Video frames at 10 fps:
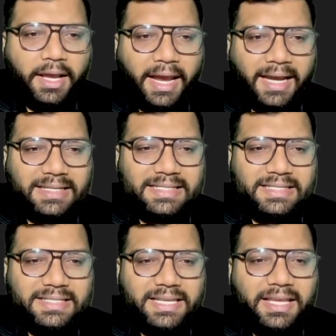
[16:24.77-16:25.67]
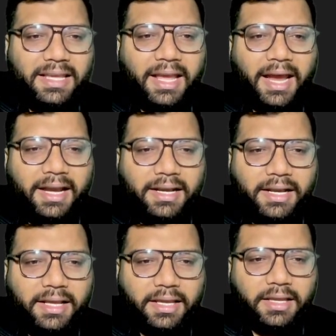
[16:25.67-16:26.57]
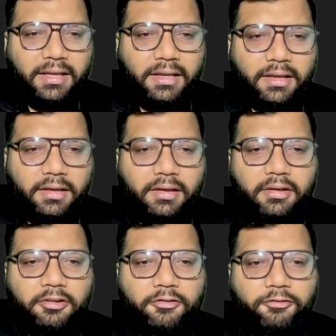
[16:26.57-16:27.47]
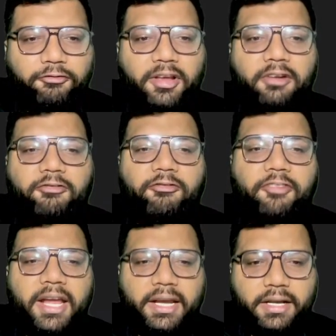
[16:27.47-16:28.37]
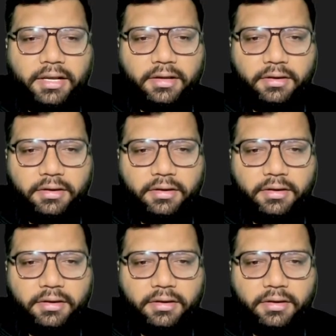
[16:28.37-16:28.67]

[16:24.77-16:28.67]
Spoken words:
And C and D will wait